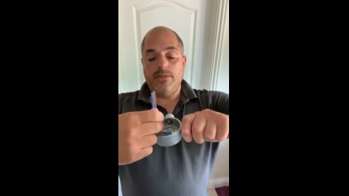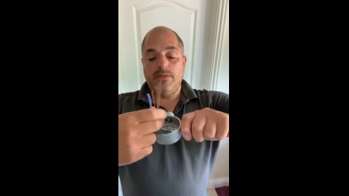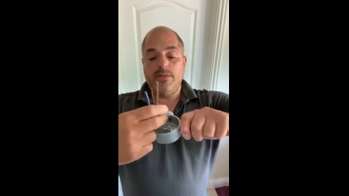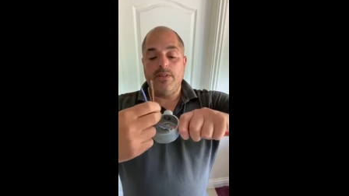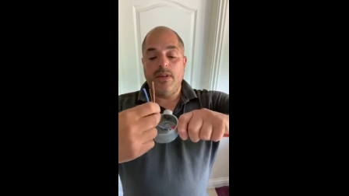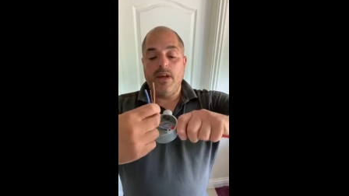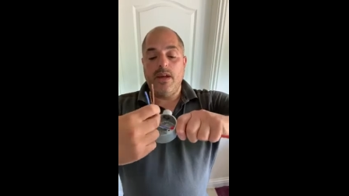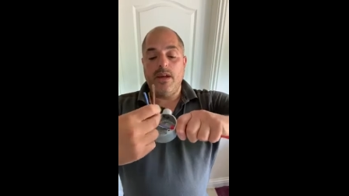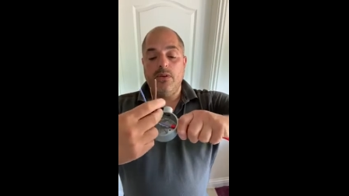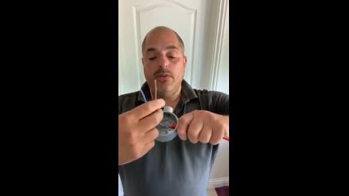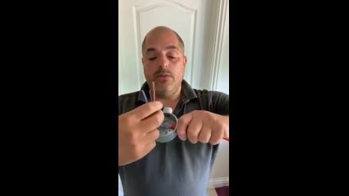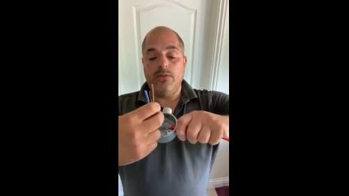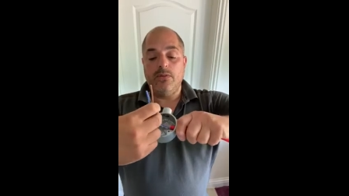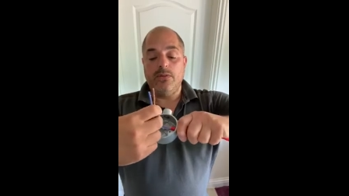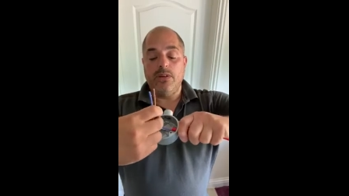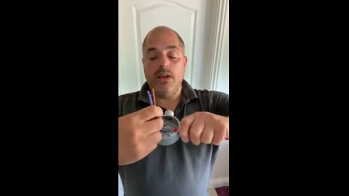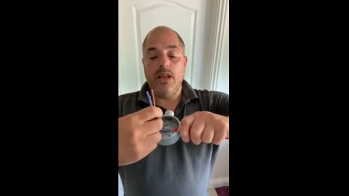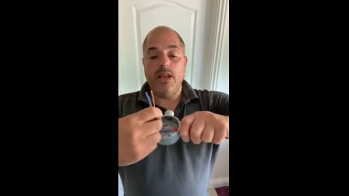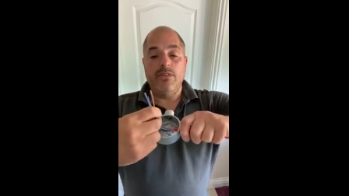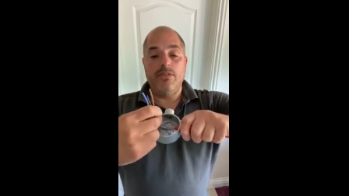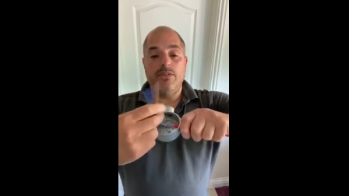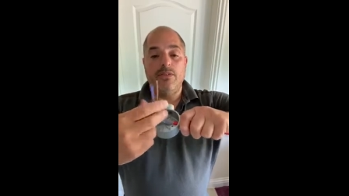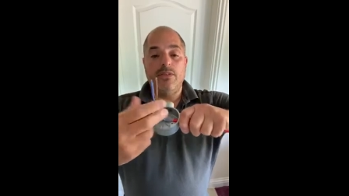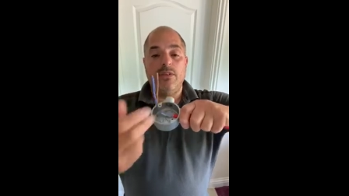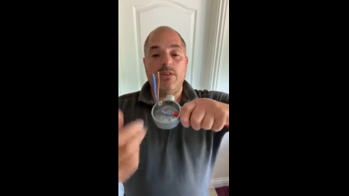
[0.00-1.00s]
tails
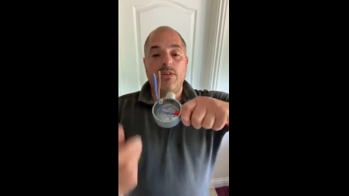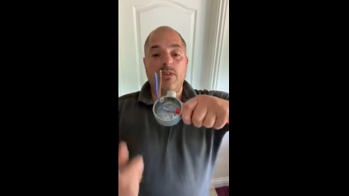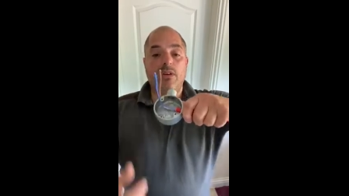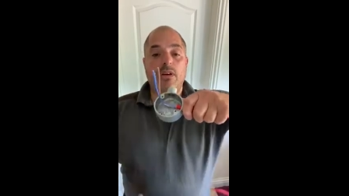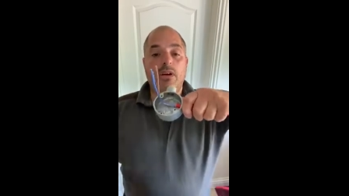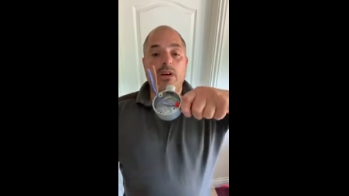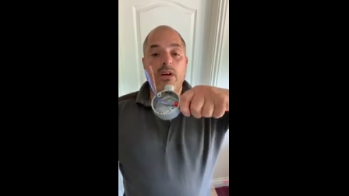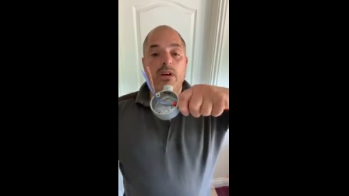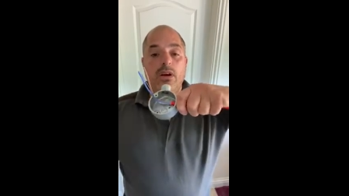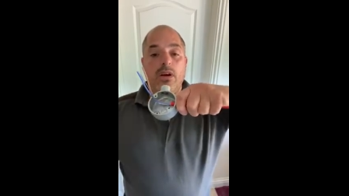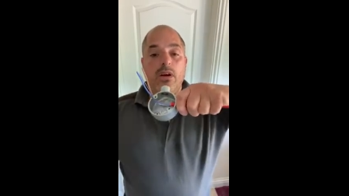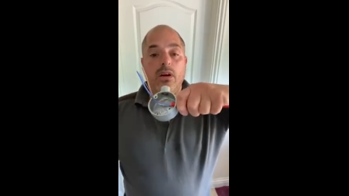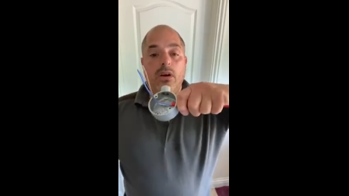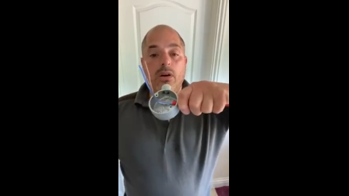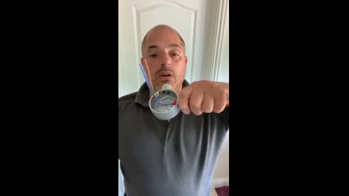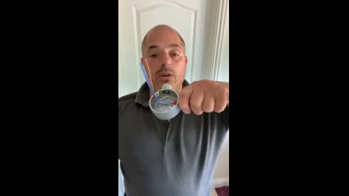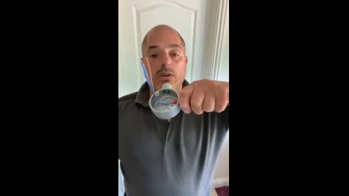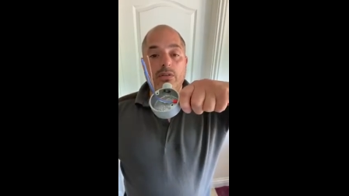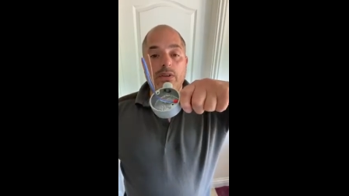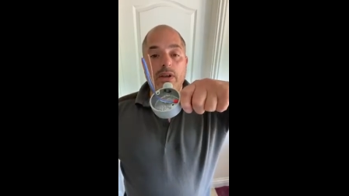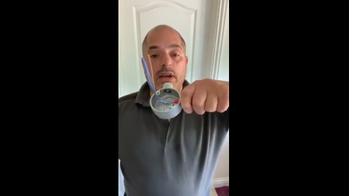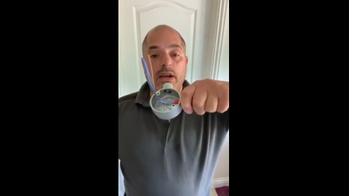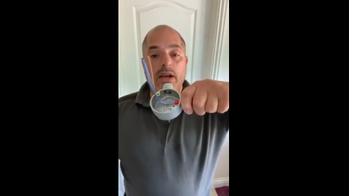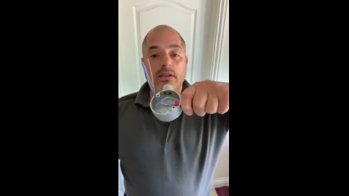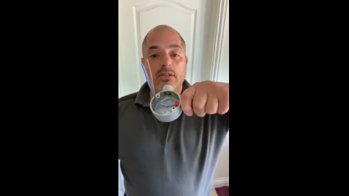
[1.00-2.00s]
left
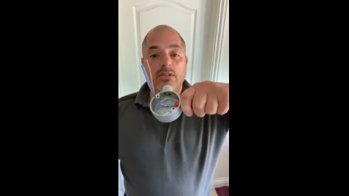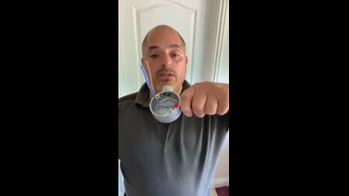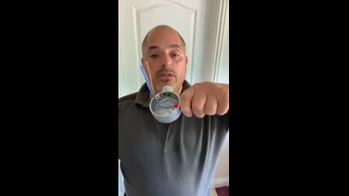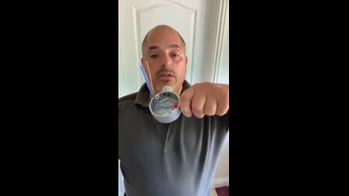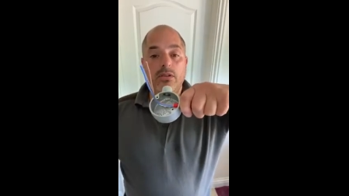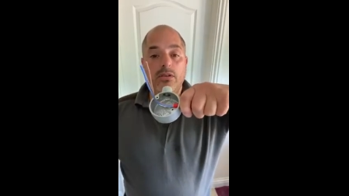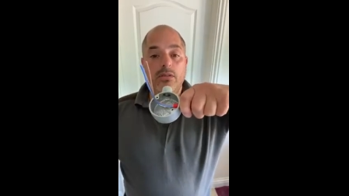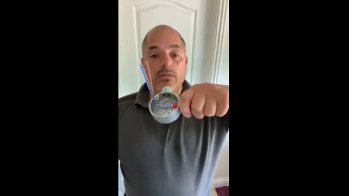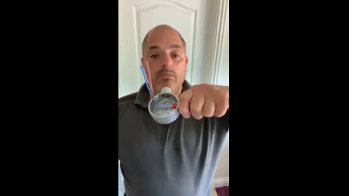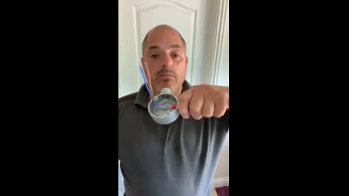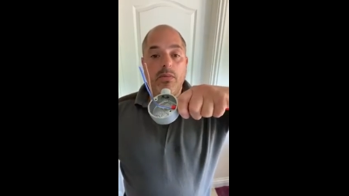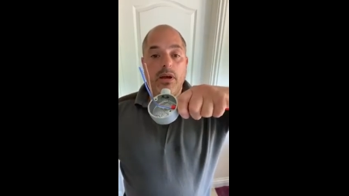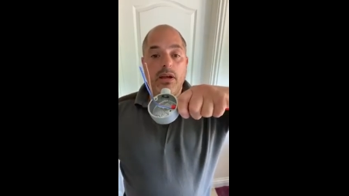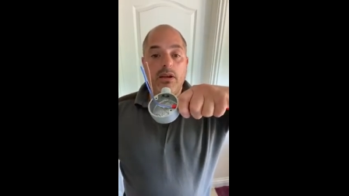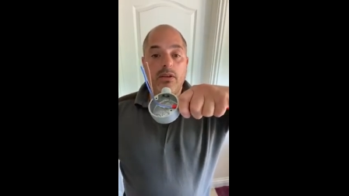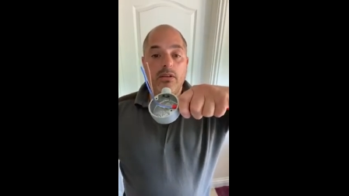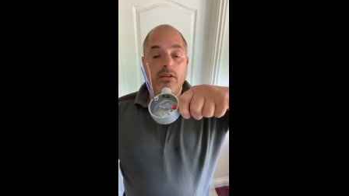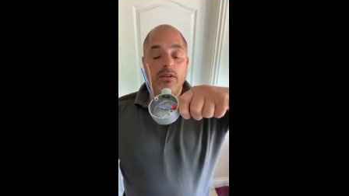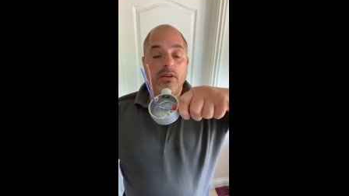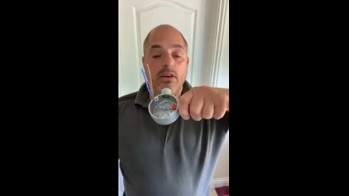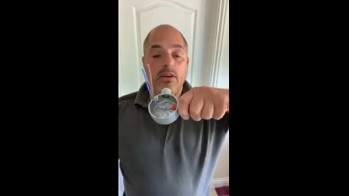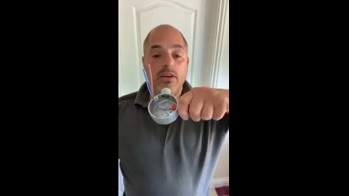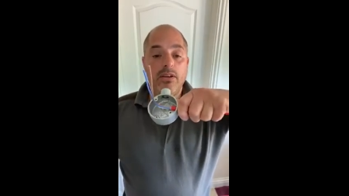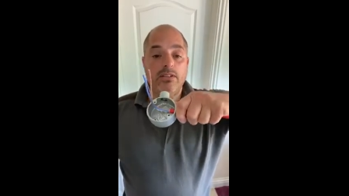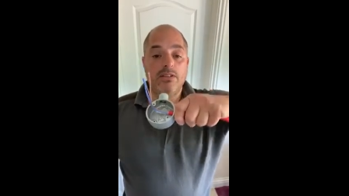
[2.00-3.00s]
on there to make a
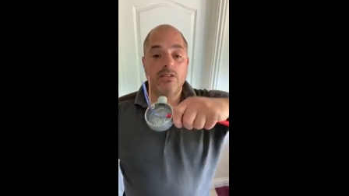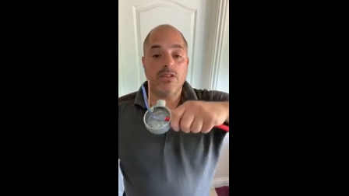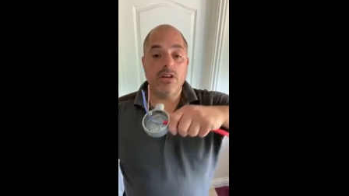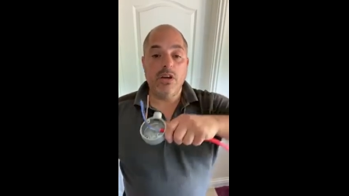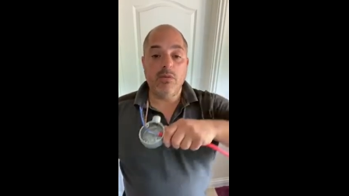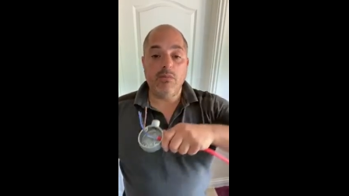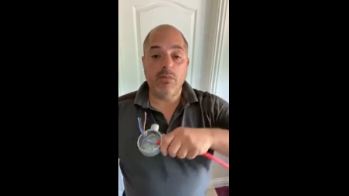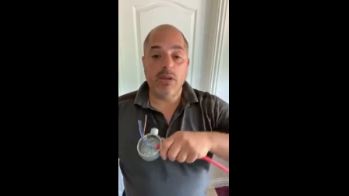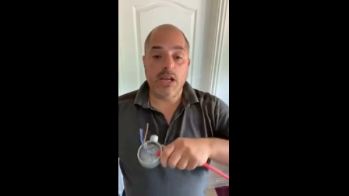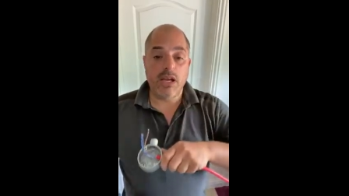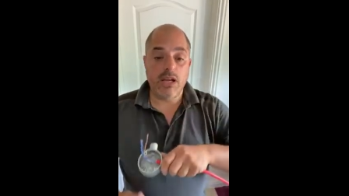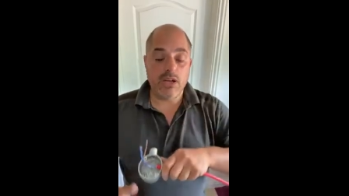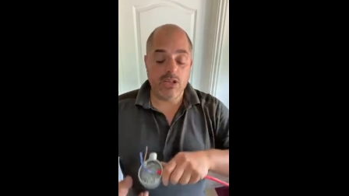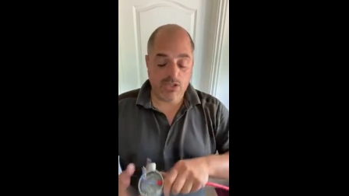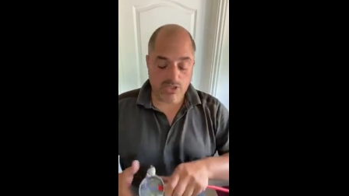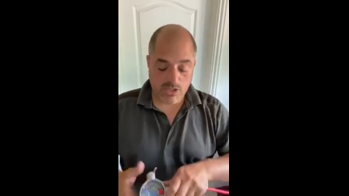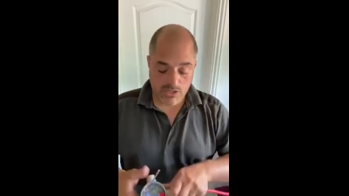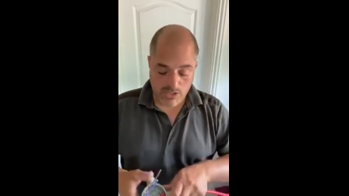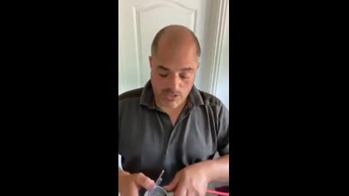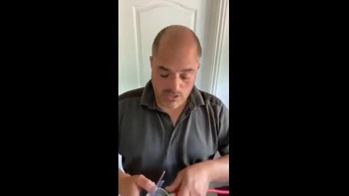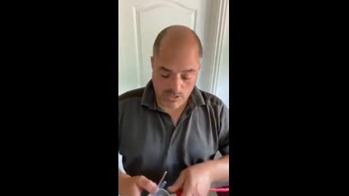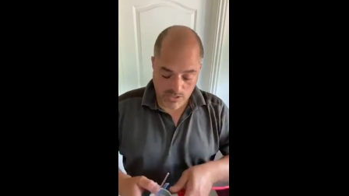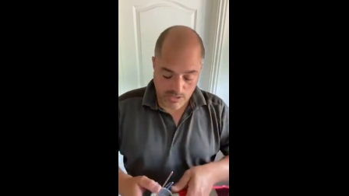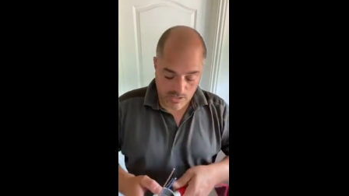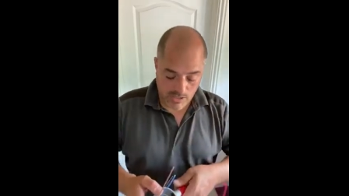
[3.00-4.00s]
nice
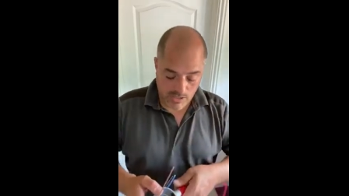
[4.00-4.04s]
termination.